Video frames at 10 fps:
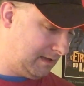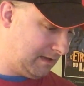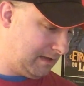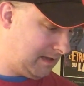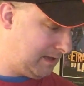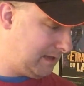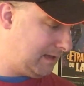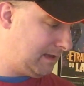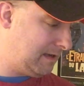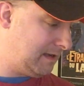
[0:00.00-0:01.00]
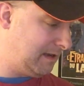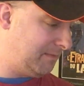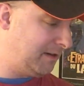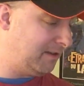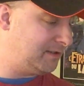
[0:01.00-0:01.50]
And
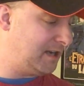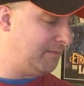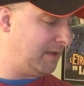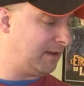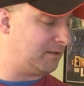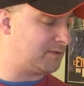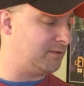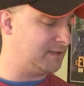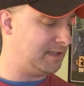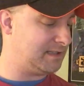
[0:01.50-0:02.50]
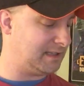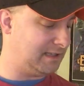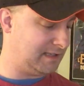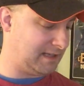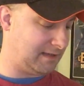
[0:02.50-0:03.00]
I've been on a J. Michael
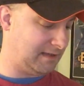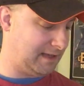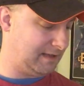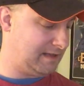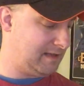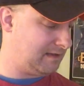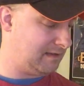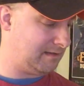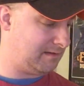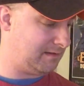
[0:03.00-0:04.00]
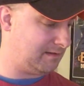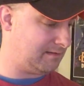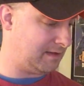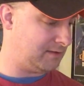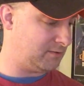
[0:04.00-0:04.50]
Straczynski kick lately.
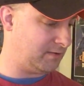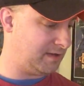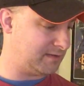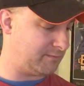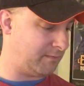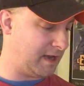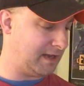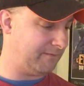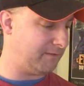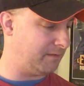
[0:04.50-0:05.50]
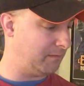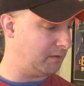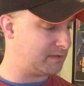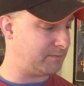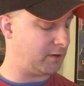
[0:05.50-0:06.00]
Enjoy his writing for the
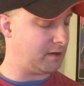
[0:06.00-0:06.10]
most part.